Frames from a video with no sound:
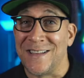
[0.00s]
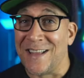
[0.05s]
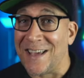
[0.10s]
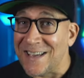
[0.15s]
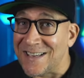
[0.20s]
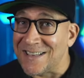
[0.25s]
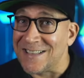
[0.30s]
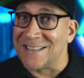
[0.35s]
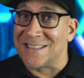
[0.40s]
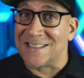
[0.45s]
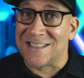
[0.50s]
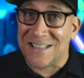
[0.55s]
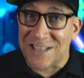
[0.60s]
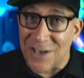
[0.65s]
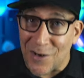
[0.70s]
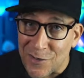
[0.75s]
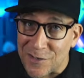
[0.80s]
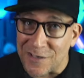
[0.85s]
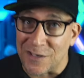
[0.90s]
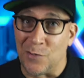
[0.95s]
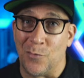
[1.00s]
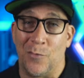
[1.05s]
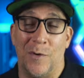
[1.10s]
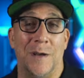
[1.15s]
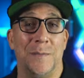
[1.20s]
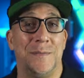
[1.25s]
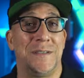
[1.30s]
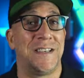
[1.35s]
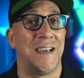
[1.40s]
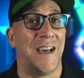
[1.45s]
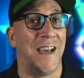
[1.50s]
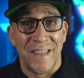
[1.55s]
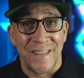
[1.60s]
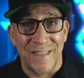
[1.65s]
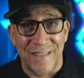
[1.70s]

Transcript: like a dirty website.